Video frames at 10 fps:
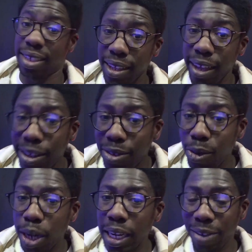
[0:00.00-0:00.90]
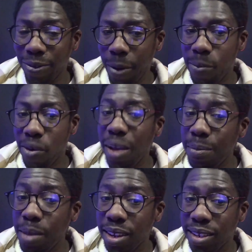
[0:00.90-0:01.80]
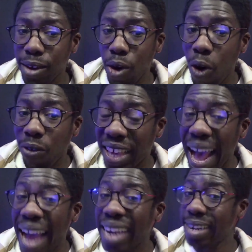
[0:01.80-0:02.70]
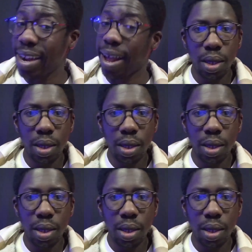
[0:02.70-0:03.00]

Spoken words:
He's running for Prime Minister of Canada.